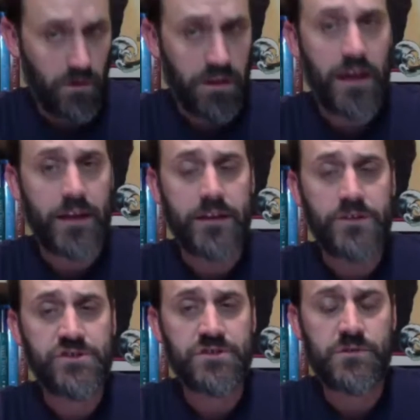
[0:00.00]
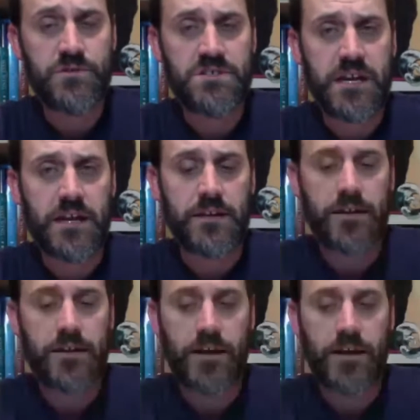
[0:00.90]
Well, yeah, and issues you were
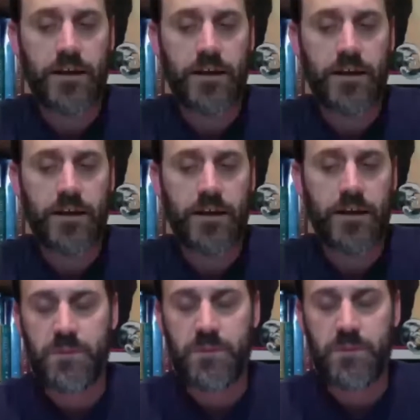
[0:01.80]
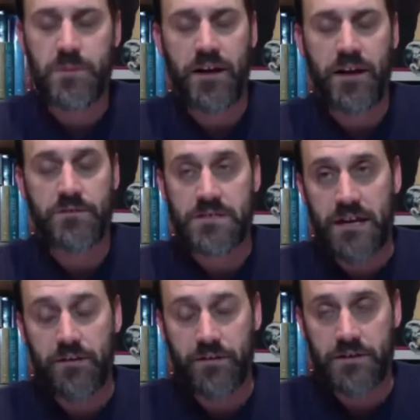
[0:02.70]
saying that like there were several spin-off
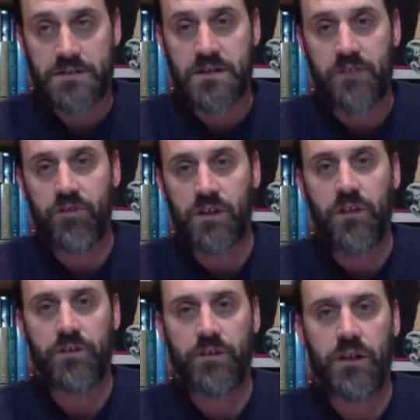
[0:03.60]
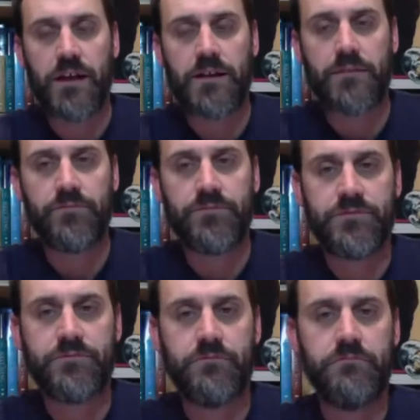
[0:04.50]
titles because I noticed several other like.
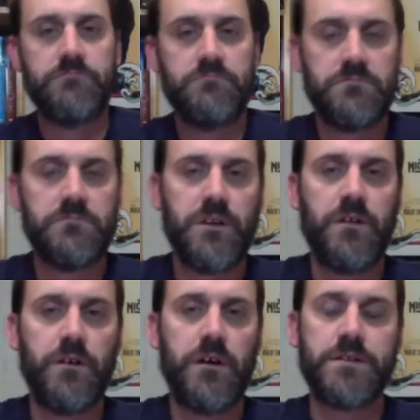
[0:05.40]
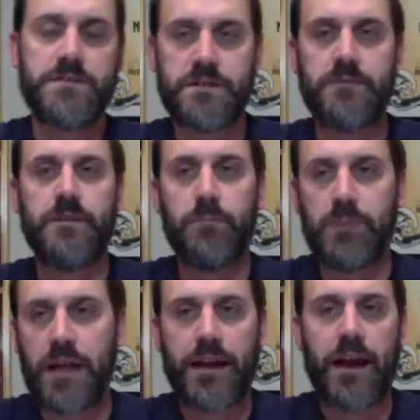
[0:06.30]
You know,
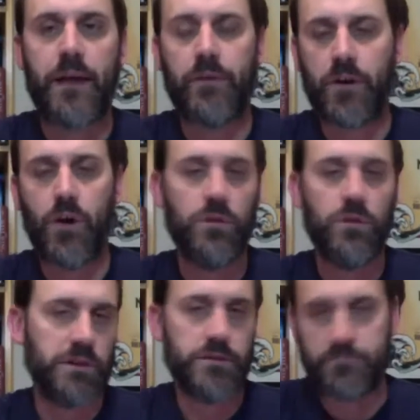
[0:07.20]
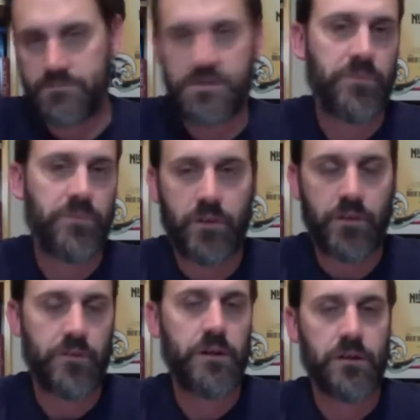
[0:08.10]
Black Hammer, something
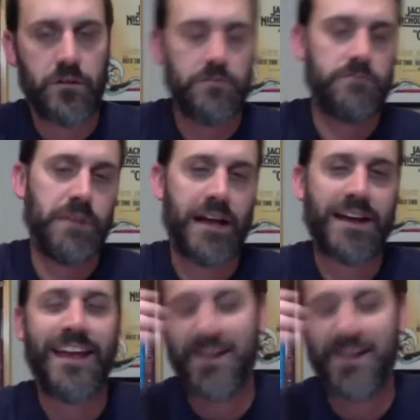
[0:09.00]
or other, you know, Black